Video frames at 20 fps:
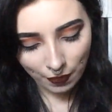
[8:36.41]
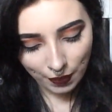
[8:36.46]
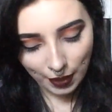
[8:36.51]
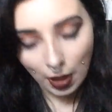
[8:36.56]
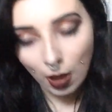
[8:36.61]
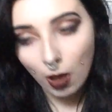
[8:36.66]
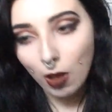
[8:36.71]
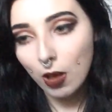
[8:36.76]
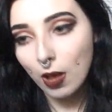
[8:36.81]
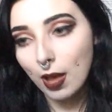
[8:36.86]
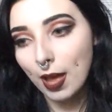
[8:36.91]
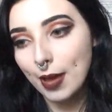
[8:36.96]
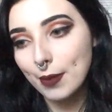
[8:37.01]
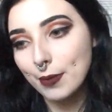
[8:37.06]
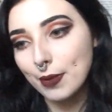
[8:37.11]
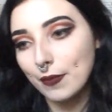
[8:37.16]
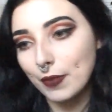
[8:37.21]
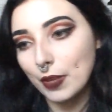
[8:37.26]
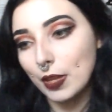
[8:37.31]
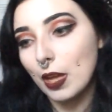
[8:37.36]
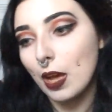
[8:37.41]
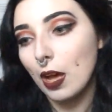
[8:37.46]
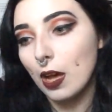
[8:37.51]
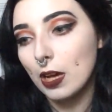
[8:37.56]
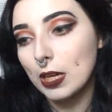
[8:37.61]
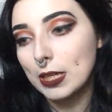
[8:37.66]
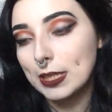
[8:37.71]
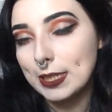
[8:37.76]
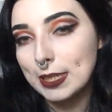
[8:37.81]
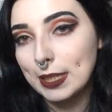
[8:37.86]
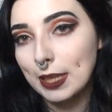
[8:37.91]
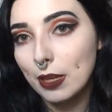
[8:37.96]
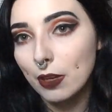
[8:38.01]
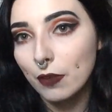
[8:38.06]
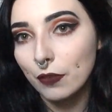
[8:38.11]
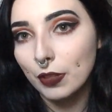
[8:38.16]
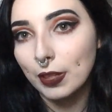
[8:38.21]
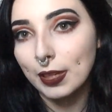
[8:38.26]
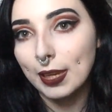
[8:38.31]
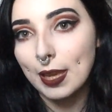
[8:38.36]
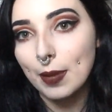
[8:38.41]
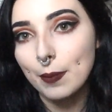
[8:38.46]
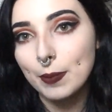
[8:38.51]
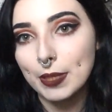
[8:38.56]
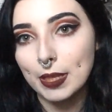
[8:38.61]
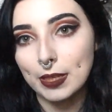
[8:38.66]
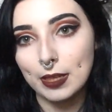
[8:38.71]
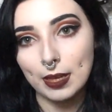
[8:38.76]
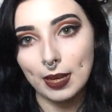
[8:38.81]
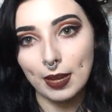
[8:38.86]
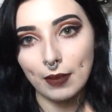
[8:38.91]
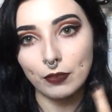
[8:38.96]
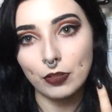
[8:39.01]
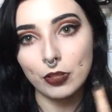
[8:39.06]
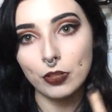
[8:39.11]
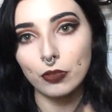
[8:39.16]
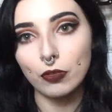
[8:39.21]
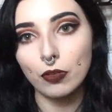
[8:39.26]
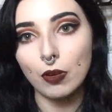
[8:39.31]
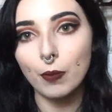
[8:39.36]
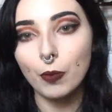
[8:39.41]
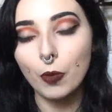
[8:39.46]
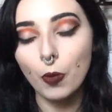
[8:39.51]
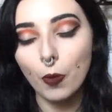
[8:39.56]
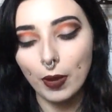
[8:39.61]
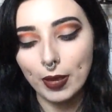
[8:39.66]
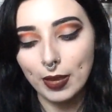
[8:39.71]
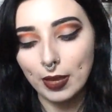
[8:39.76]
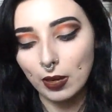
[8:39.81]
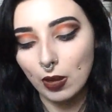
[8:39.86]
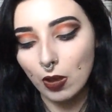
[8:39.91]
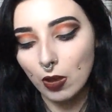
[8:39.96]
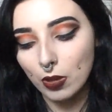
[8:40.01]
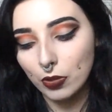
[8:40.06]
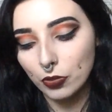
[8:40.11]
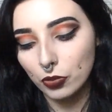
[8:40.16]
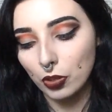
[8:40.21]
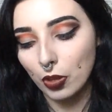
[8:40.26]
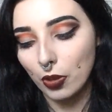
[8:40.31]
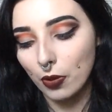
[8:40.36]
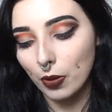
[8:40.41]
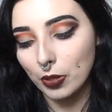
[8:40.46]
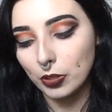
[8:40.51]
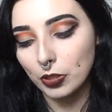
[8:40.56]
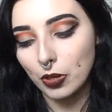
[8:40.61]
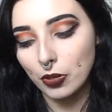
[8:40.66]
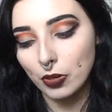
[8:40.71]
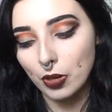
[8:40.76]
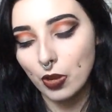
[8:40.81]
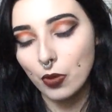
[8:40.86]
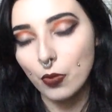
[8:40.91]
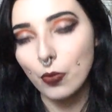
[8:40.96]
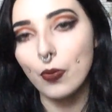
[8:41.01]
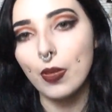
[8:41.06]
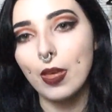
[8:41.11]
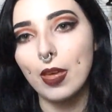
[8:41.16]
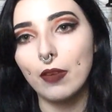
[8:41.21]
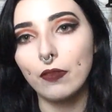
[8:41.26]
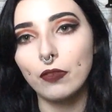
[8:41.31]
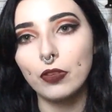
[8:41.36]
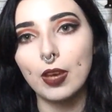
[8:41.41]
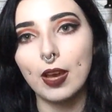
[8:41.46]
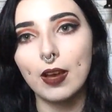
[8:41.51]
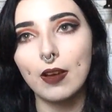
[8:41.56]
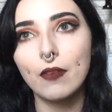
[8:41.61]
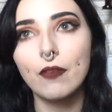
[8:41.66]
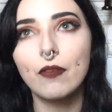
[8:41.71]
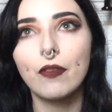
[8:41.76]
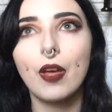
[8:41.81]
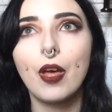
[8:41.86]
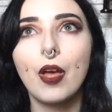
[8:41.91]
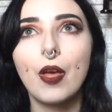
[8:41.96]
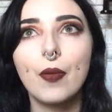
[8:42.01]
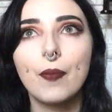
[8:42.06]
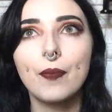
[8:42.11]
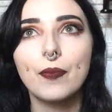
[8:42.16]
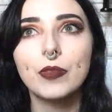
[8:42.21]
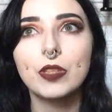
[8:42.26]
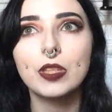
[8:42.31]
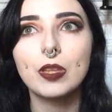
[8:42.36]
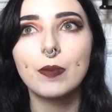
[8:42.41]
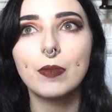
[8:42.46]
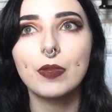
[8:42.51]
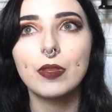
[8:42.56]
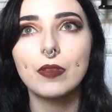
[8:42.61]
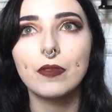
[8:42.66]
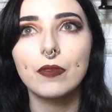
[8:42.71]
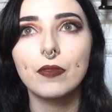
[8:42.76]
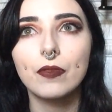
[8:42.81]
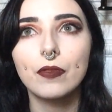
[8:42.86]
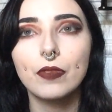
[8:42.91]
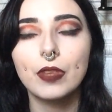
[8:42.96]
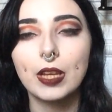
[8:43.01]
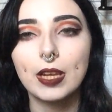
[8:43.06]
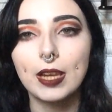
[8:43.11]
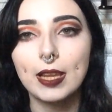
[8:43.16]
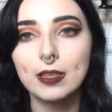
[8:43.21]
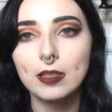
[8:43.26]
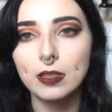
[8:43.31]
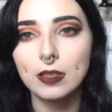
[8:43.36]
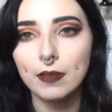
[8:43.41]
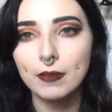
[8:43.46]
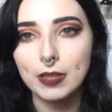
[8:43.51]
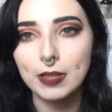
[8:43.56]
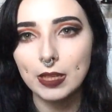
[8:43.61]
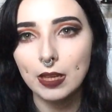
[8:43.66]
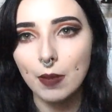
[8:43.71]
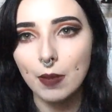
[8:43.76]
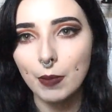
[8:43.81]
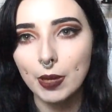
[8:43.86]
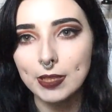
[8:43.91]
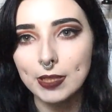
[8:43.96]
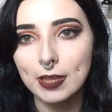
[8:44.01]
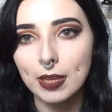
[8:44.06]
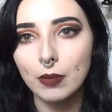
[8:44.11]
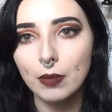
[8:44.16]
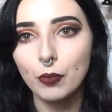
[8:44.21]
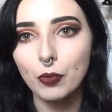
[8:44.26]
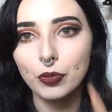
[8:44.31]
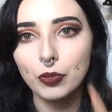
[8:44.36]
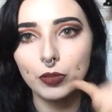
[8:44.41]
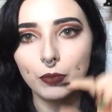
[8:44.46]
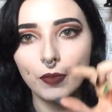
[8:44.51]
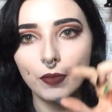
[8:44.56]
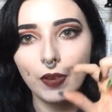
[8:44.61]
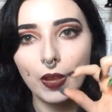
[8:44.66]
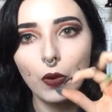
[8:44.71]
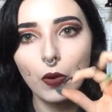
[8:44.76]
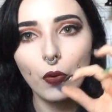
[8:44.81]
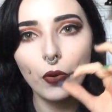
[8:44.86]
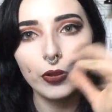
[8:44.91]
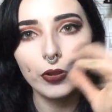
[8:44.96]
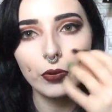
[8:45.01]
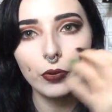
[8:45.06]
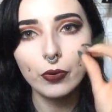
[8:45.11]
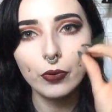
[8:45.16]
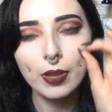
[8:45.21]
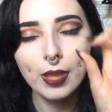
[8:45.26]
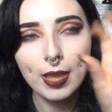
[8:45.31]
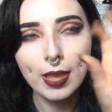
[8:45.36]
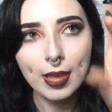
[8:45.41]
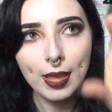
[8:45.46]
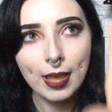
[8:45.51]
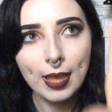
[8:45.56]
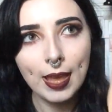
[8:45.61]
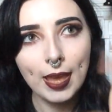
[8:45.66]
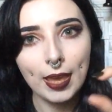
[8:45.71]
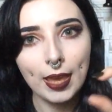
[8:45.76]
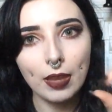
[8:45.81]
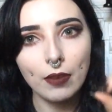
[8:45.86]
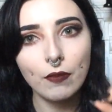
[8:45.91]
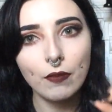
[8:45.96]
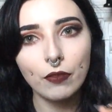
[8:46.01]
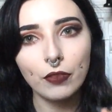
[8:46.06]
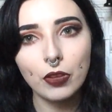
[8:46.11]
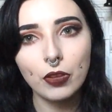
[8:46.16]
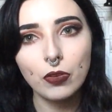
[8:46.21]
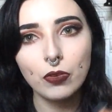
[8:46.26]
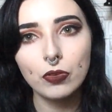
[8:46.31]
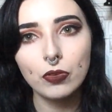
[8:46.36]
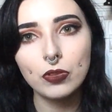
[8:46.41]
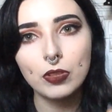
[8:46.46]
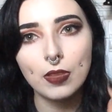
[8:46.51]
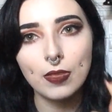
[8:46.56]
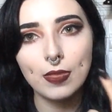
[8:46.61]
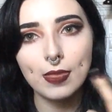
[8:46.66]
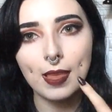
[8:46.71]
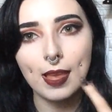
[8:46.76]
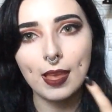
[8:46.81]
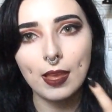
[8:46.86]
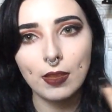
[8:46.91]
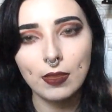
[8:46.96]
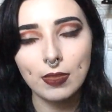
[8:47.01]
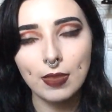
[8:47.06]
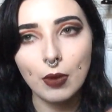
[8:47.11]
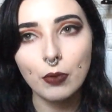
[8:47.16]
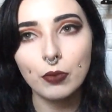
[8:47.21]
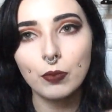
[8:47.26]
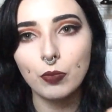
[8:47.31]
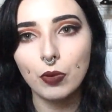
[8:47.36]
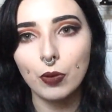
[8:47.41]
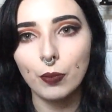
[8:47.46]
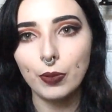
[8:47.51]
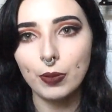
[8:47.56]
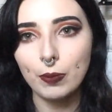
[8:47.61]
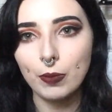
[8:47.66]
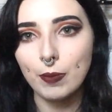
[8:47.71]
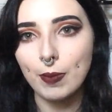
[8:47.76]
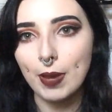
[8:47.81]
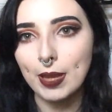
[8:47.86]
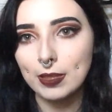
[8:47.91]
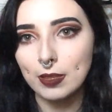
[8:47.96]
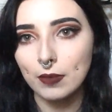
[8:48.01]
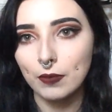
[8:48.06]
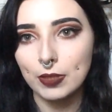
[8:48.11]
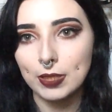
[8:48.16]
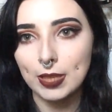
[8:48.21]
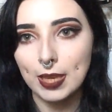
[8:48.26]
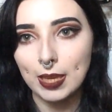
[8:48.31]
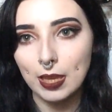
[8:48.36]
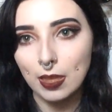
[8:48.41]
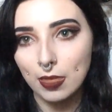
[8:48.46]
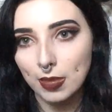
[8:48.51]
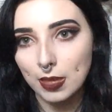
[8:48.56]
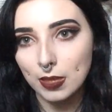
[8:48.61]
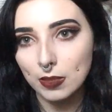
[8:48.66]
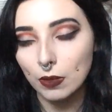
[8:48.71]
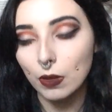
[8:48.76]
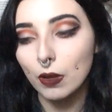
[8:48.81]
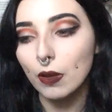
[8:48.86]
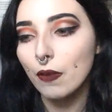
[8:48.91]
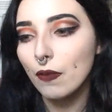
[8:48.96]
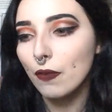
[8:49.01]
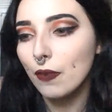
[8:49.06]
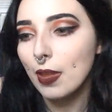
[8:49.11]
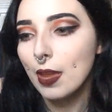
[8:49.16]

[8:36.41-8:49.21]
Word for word: They are, however, hard to get off your lips. I did have to scrub quite a lot, so I don't know if you have um, some of the, the, cleansers I've seen, like micellar water with like oil infused, that that would probably be better for taking these off.